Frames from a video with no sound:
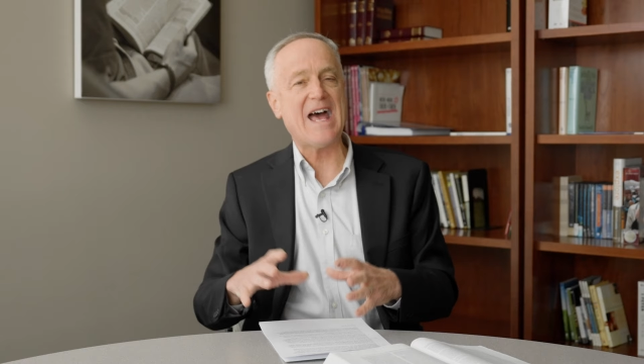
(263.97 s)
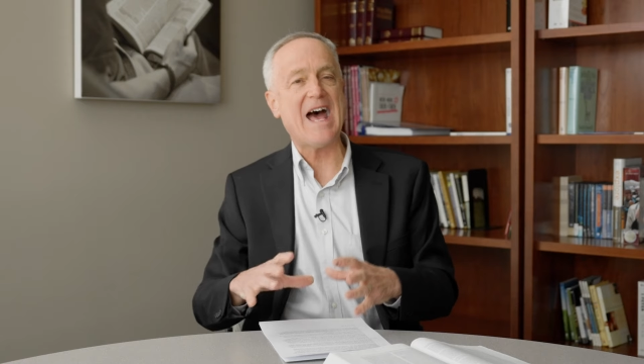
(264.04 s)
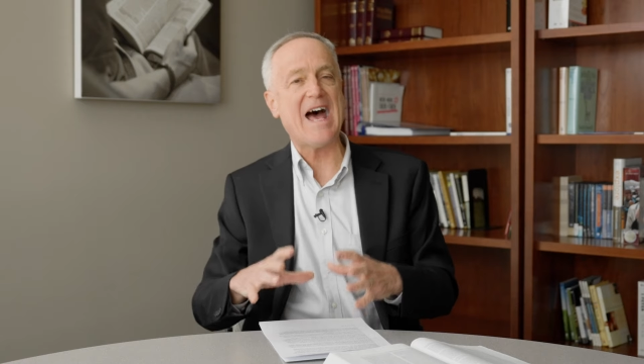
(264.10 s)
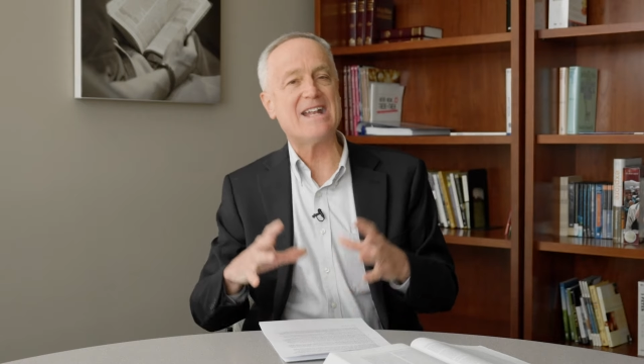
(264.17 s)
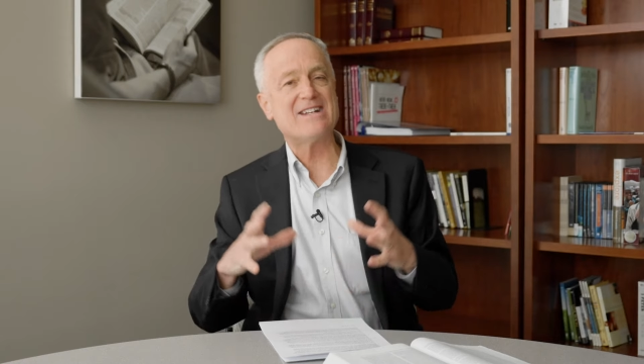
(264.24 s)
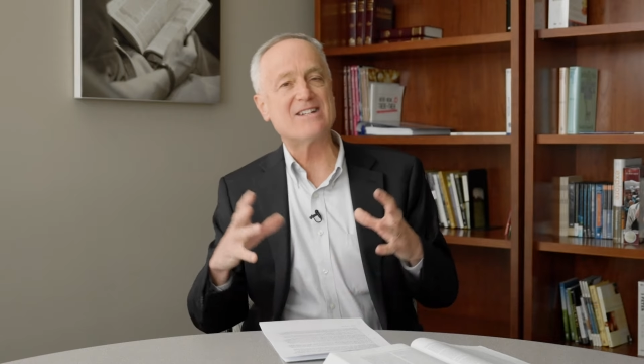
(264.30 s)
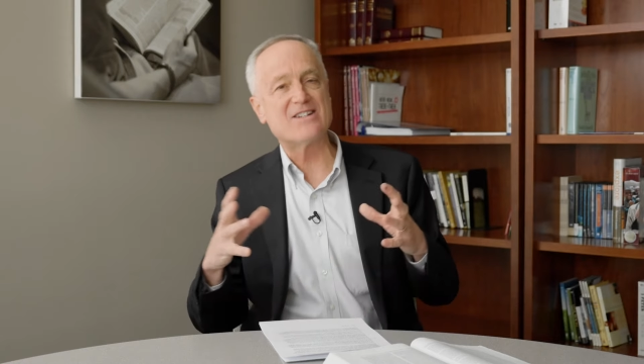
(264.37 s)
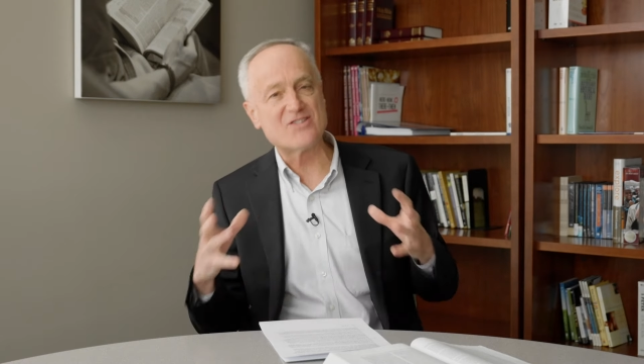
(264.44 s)

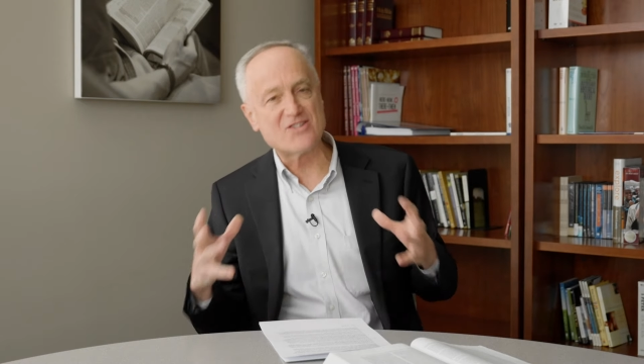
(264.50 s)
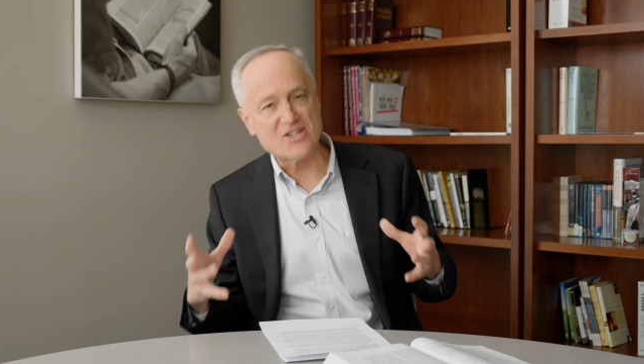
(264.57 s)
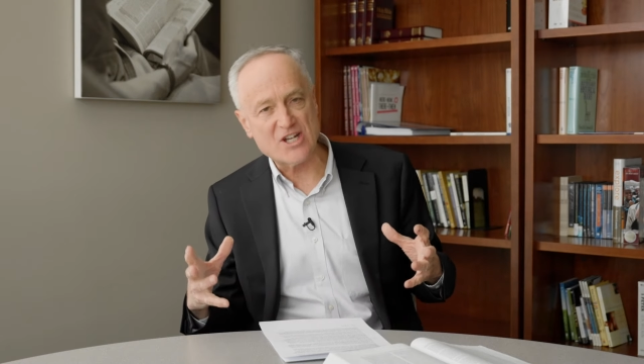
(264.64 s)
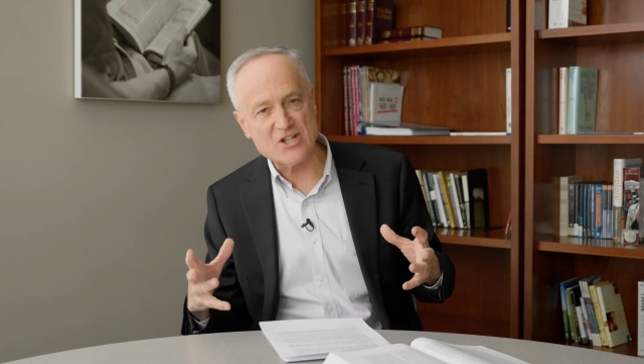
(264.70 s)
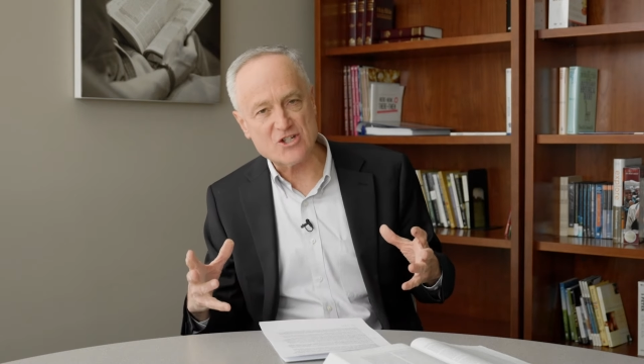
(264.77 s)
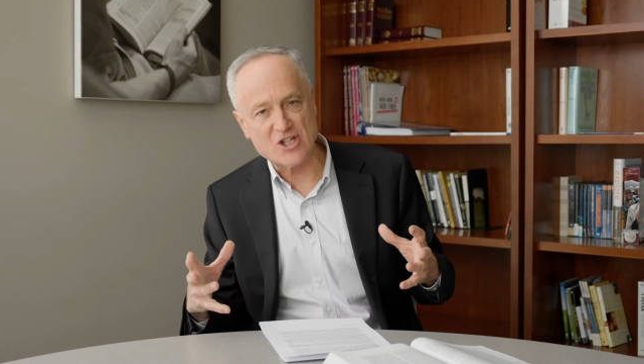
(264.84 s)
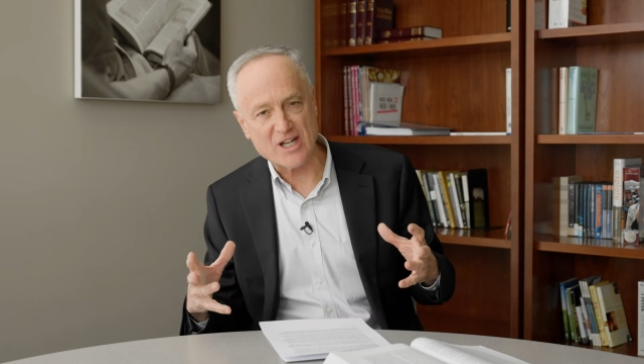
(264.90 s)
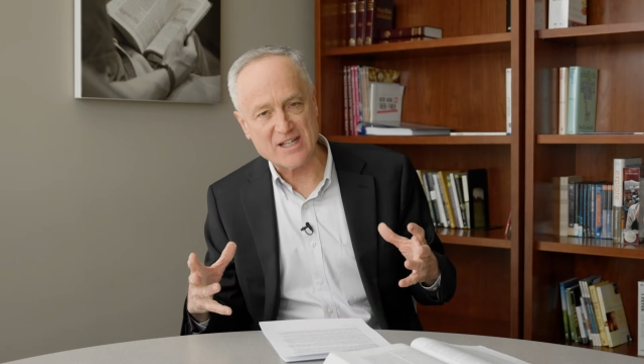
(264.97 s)
that
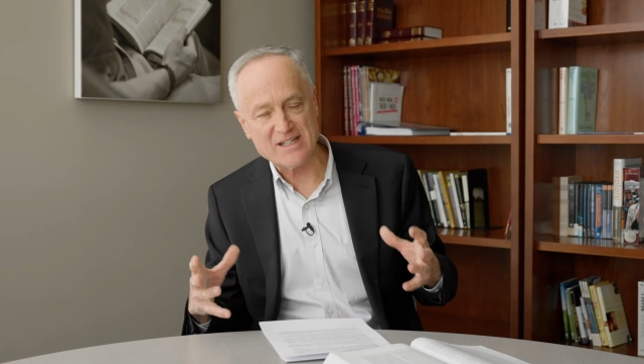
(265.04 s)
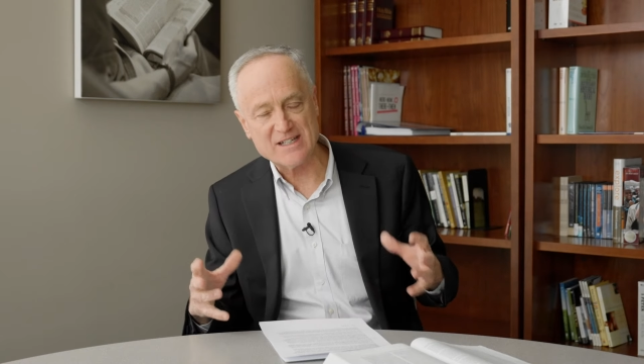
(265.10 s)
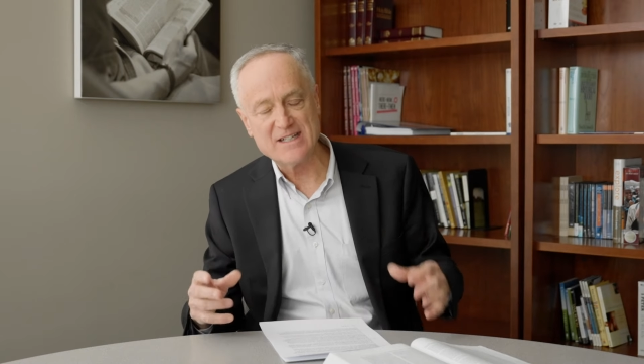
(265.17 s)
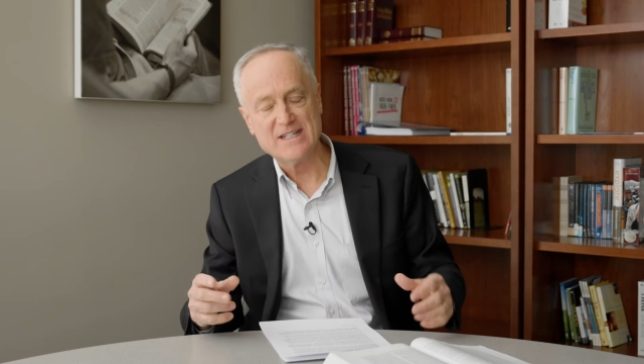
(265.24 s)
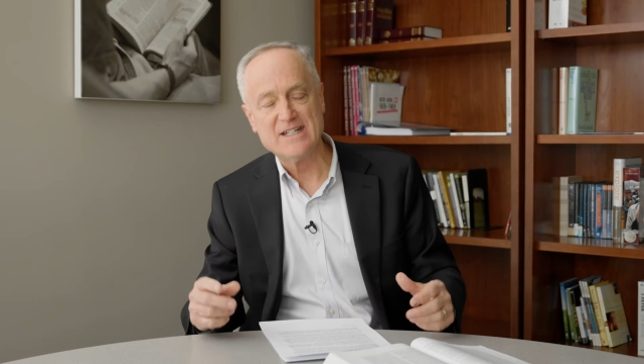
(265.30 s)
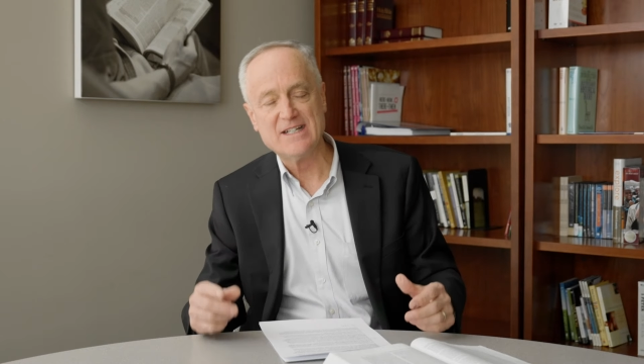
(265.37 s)
decision,